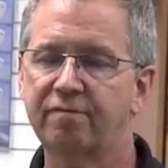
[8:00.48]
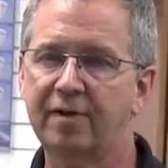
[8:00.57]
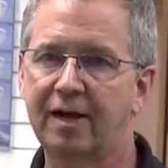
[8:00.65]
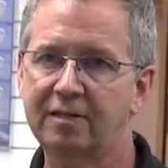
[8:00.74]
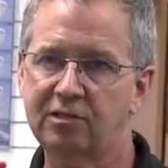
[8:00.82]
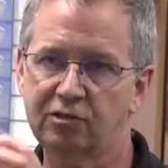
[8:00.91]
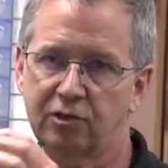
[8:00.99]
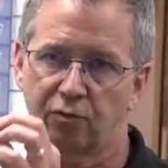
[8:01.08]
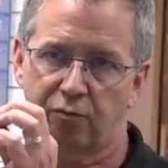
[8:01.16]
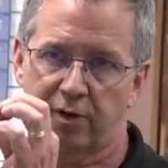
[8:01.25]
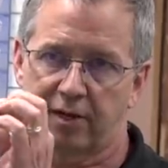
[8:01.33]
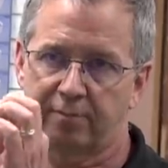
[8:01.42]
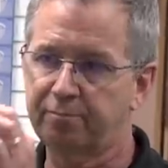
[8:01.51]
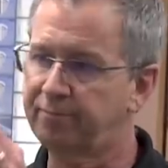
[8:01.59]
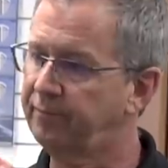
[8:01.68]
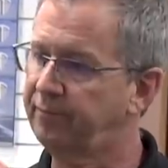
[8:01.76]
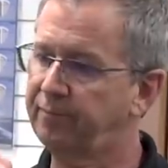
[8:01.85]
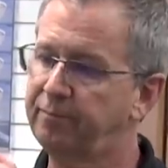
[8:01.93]
to find this little red
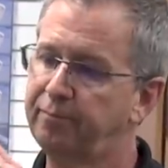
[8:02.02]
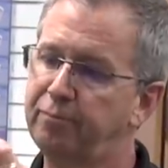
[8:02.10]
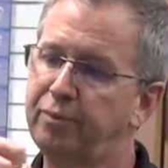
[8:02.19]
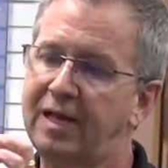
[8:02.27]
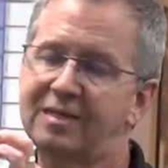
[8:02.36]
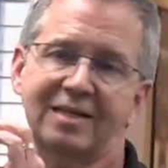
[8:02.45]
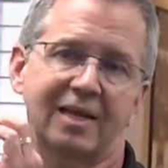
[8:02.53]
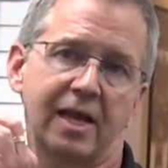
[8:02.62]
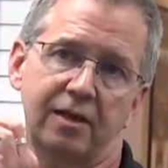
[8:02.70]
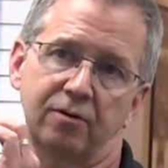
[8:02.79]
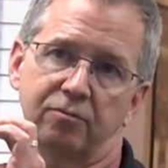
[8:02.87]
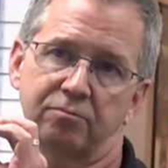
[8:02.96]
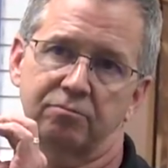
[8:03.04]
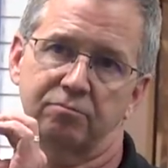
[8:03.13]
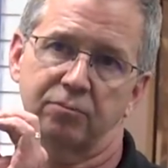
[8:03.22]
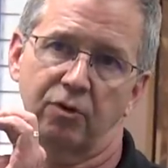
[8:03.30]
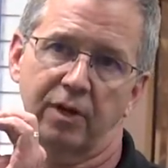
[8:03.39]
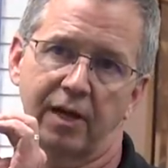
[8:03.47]
plastic handle,
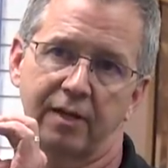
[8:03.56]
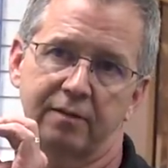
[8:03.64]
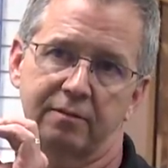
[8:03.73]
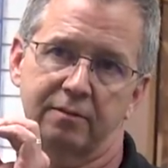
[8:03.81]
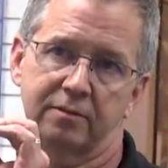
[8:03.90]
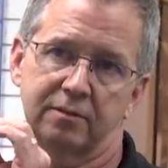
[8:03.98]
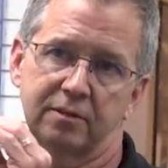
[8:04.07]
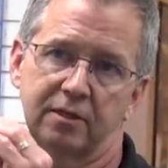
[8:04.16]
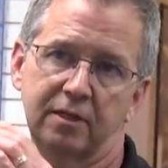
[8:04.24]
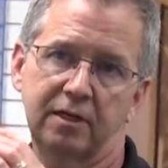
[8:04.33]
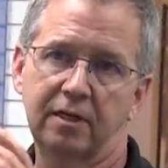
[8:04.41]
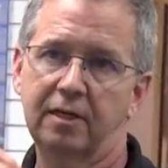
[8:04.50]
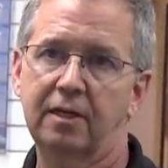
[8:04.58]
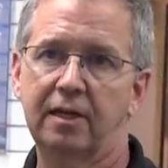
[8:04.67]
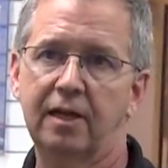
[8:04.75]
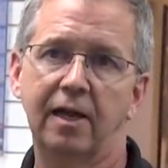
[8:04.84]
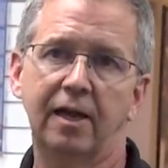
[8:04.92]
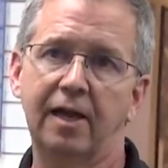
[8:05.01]
okay?
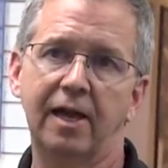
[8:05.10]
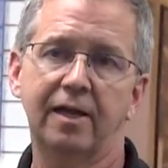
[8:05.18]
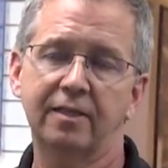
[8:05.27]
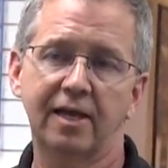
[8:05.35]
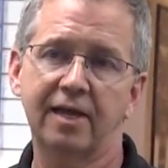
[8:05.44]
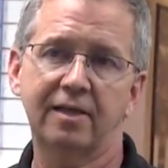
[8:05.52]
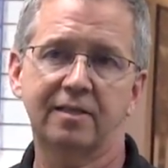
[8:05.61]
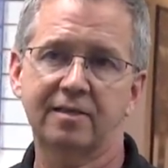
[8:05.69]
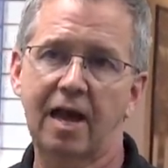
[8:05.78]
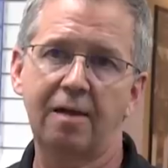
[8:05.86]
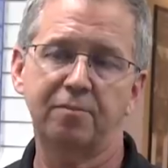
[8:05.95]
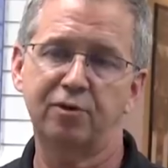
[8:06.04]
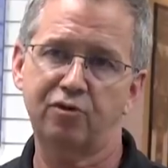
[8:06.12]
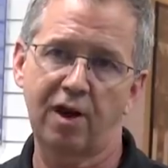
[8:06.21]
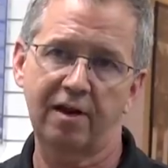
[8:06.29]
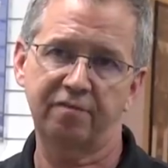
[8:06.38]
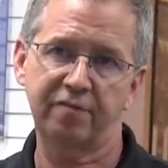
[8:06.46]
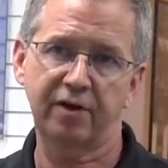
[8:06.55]
That ain't the time to be
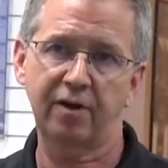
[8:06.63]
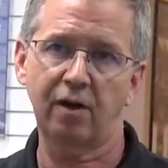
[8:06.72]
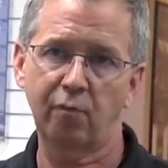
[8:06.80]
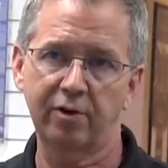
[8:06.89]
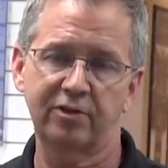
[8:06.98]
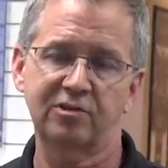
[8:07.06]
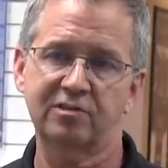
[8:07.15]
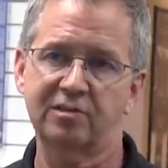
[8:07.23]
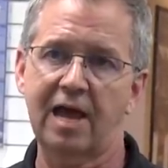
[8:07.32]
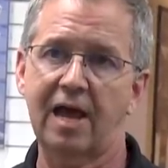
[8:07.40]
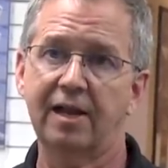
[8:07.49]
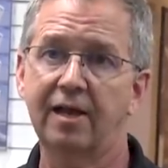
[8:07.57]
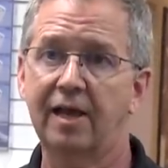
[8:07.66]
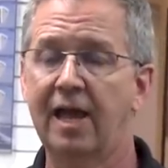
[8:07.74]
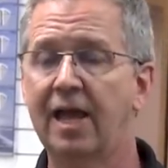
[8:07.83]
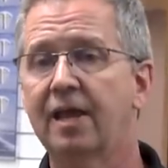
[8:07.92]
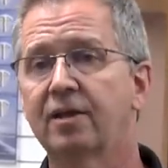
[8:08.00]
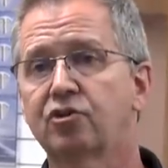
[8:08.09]
trying to figure out where this is at
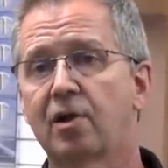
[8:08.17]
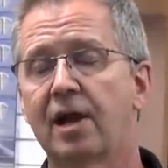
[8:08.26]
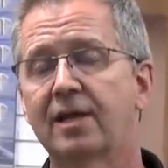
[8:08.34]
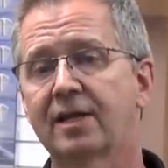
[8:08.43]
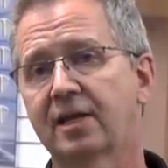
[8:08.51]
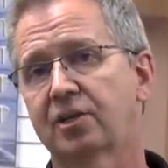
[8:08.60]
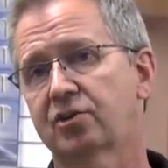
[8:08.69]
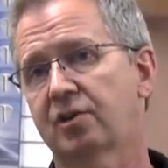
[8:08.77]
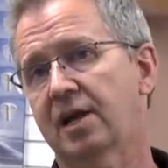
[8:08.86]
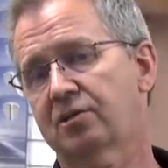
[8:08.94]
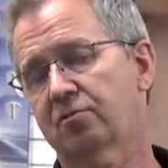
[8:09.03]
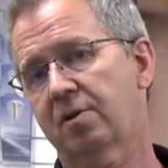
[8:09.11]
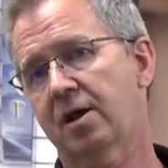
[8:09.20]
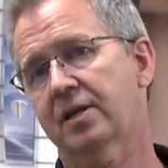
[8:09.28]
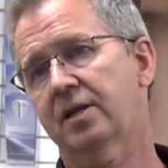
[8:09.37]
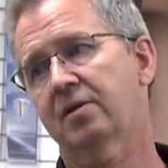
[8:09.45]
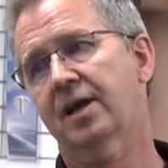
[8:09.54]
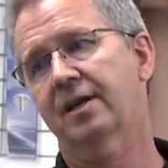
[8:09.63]
and trying to get your ass around
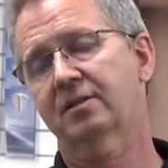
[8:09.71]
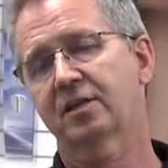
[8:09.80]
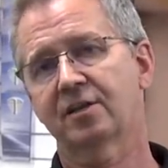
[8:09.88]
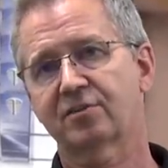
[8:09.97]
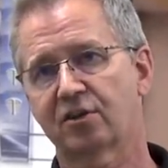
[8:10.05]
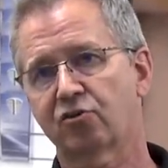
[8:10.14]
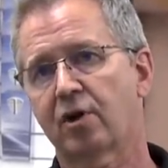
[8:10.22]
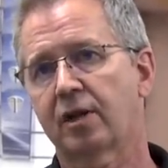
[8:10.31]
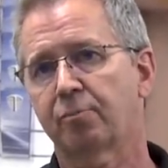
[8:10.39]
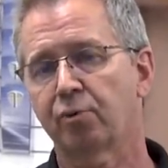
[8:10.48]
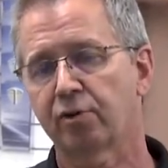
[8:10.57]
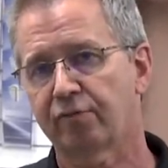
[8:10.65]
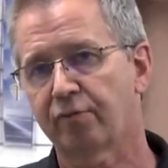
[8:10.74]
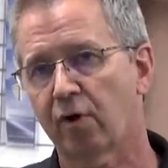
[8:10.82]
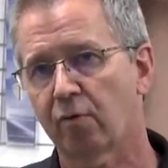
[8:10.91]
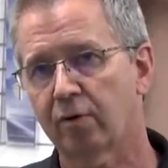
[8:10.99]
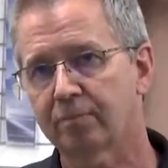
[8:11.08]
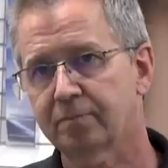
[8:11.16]
here like this and trying to pull it
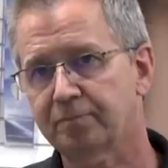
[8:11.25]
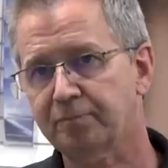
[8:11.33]
forward.